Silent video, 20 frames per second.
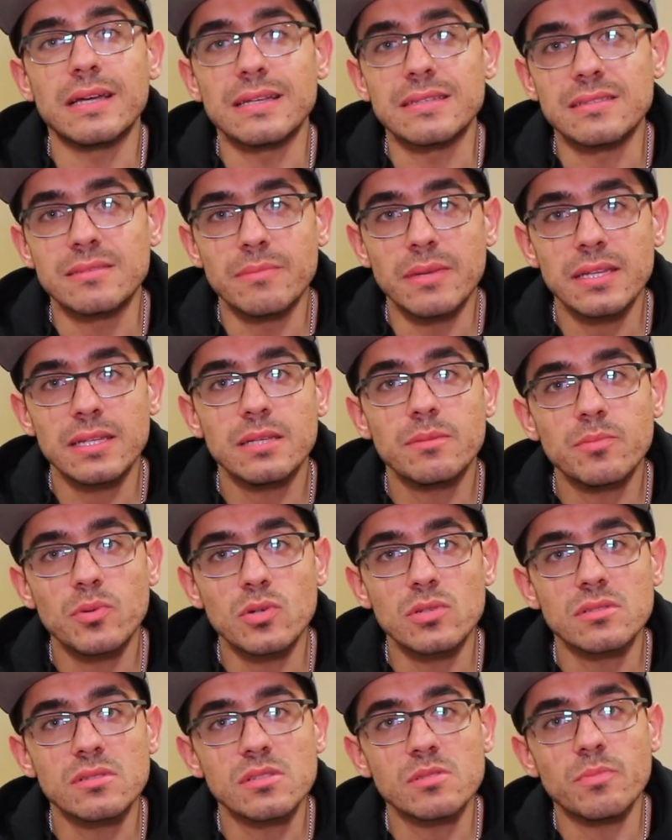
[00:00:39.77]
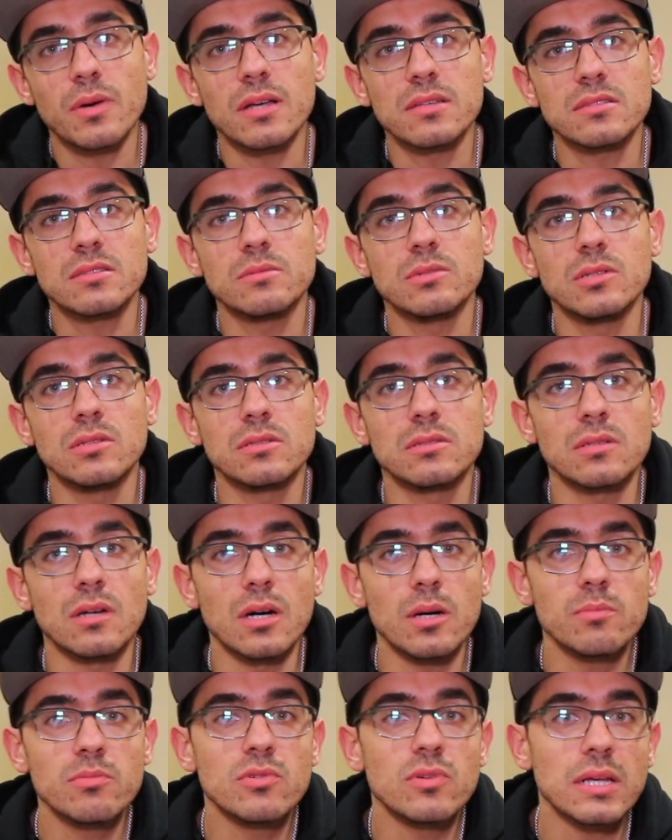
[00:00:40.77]
as many points as possible to
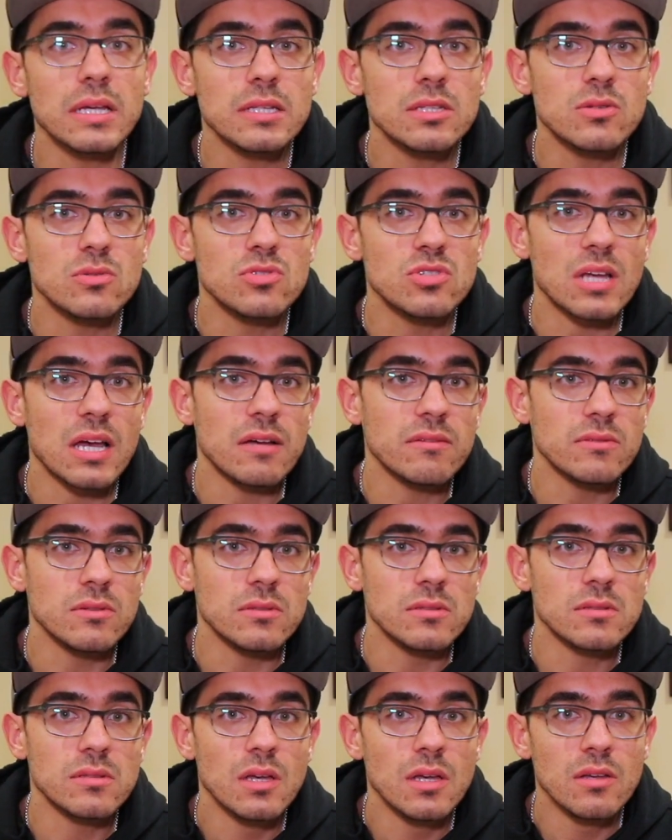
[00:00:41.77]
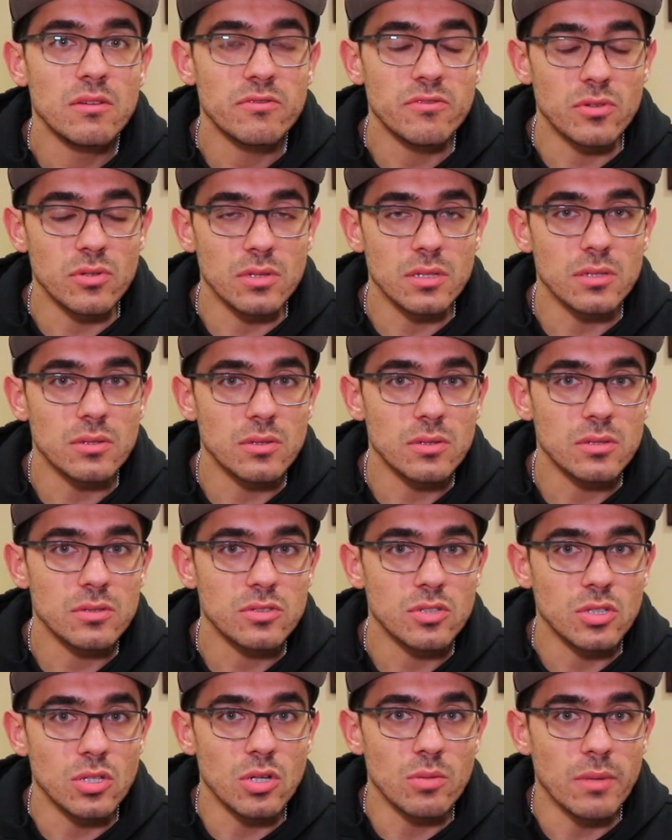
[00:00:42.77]
upgrade your travels for little
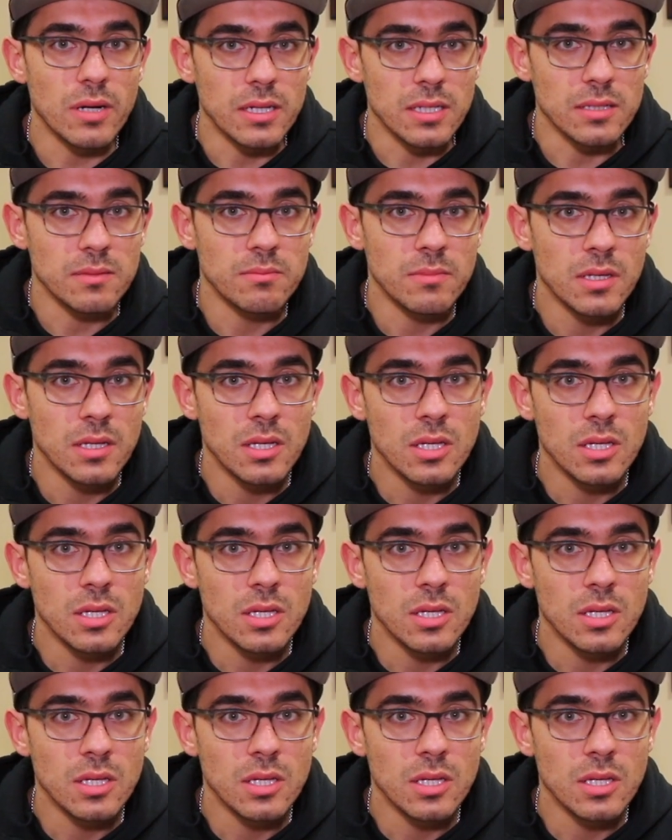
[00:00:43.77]
to no money.